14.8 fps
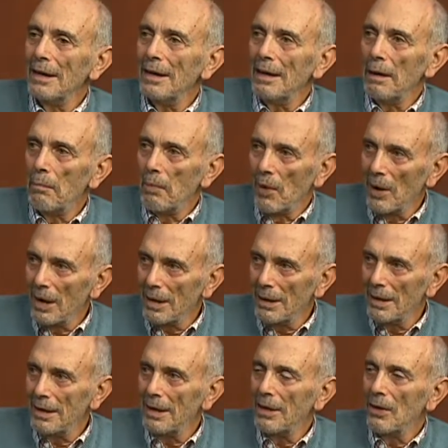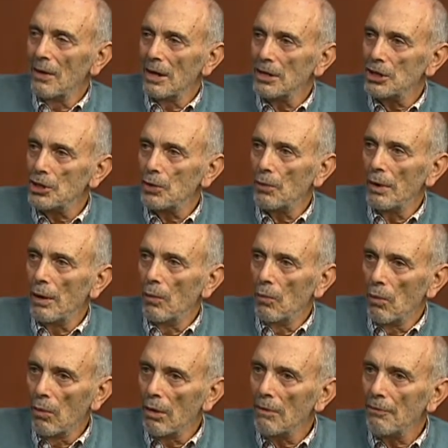debarked at the Arch Street
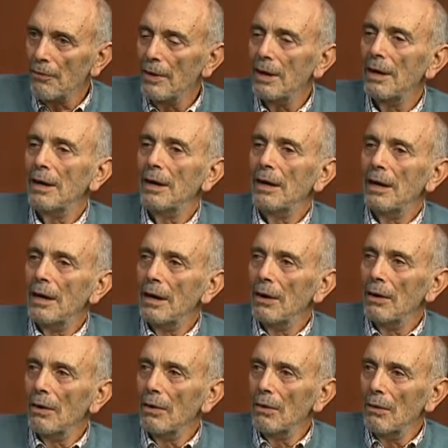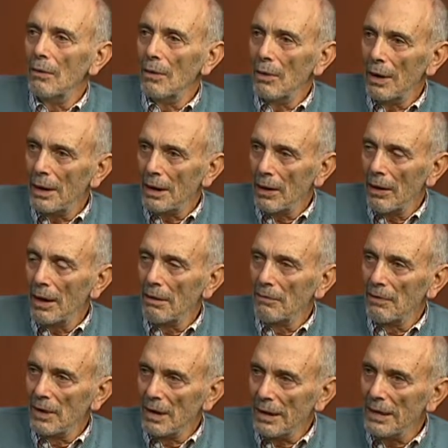Wharf, carrying a
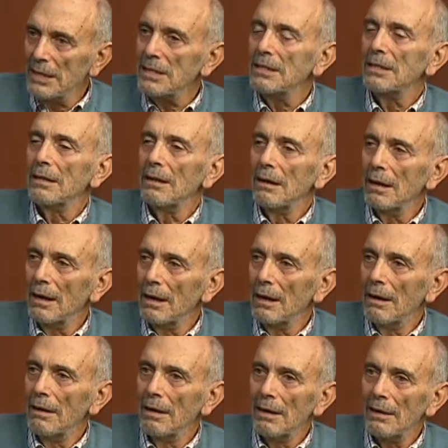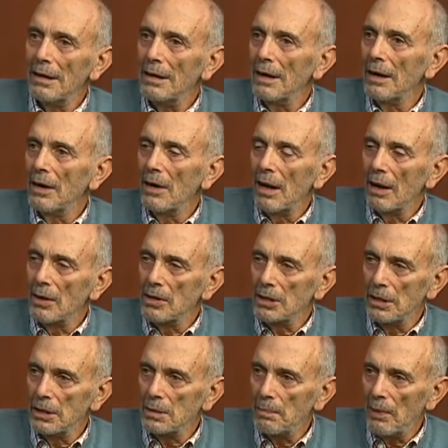valise and $10
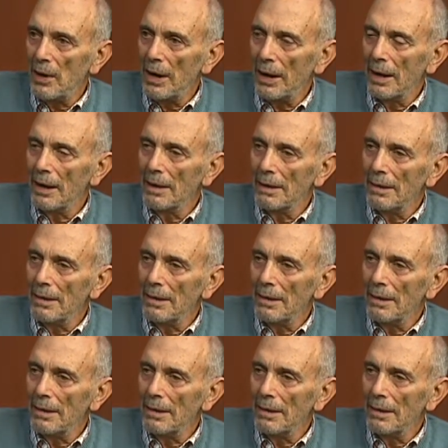in his pocket.